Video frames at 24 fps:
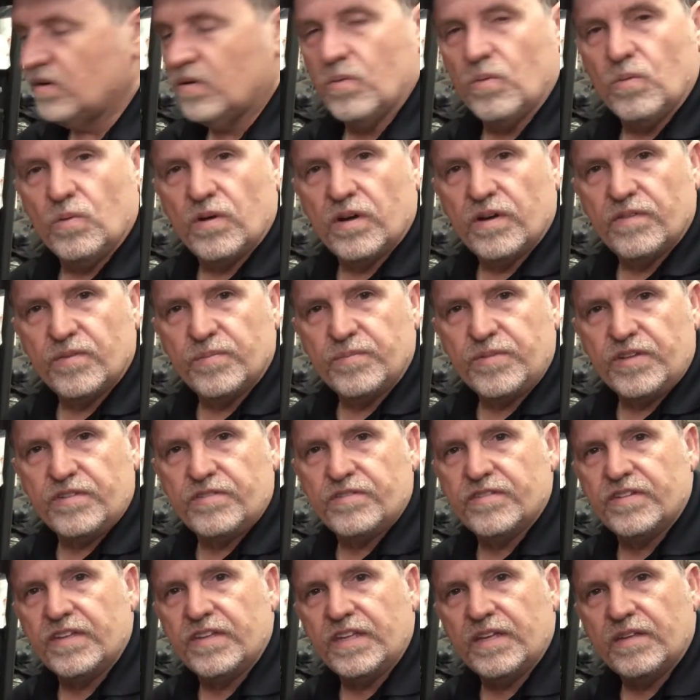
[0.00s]
One of them you
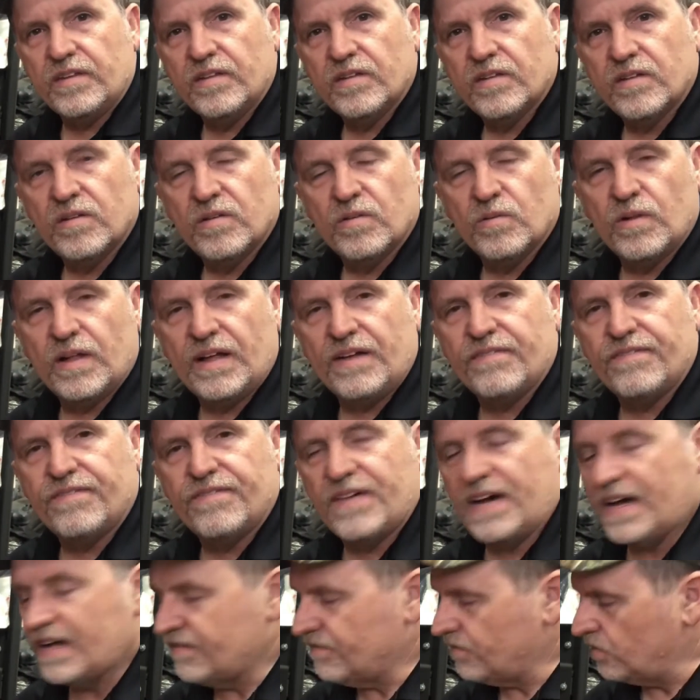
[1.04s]
see will have
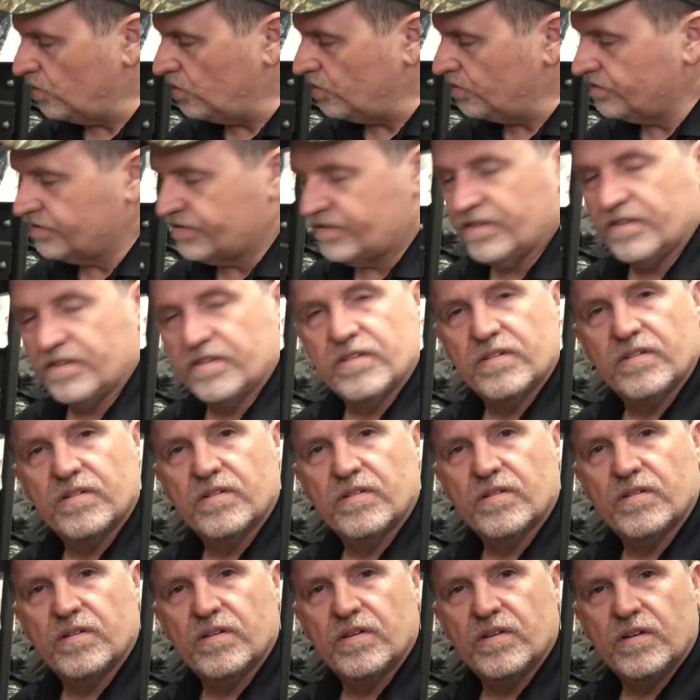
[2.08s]
5 holes,
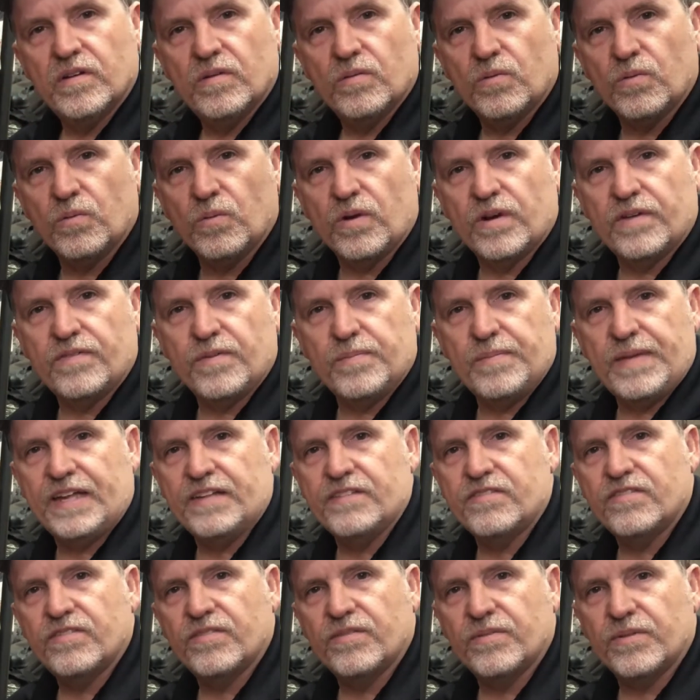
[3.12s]
where one of them
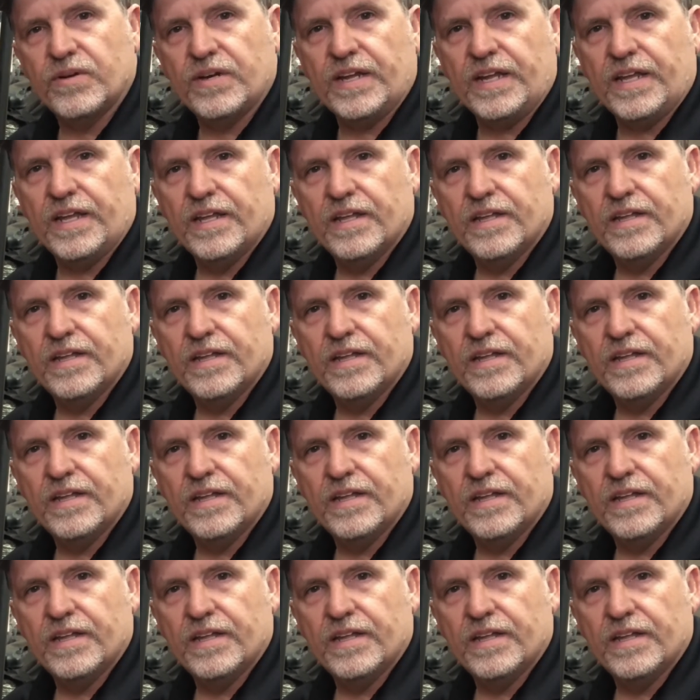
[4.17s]
has 3.